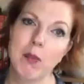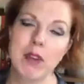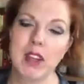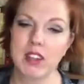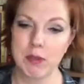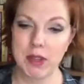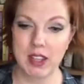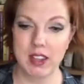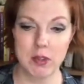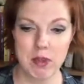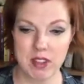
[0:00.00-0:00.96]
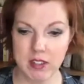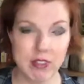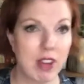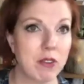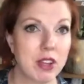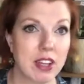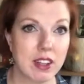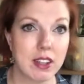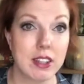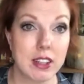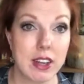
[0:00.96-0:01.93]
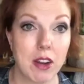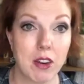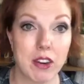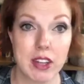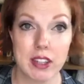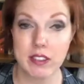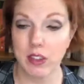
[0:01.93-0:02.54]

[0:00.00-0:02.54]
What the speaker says: but because my kids must have found it and cleaned it out already.